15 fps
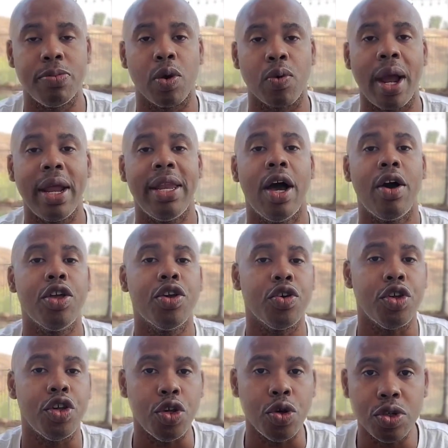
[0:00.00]
You write down your
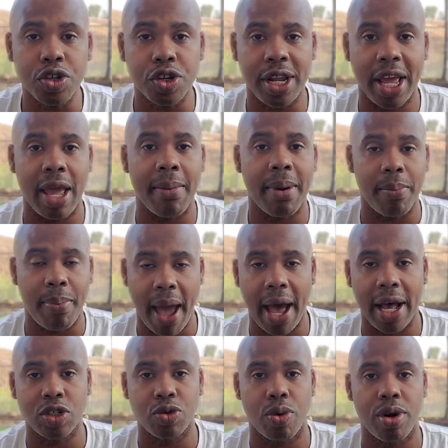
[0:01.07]
username and
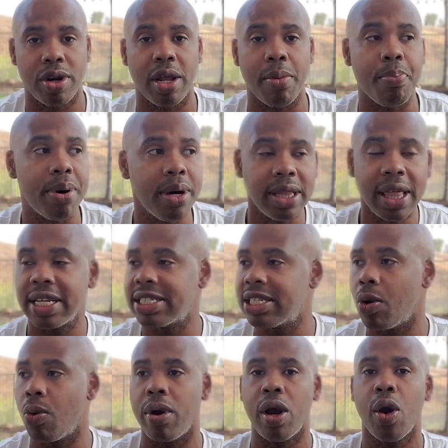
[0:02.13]
password and put that
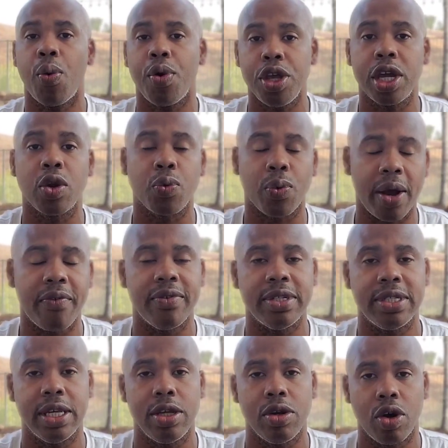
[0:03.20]
somewhere where you can reference
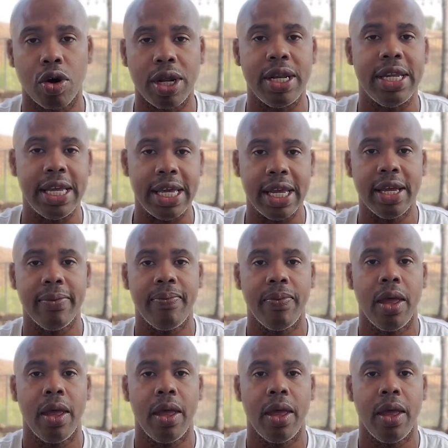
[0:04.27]
it. You're going to need it.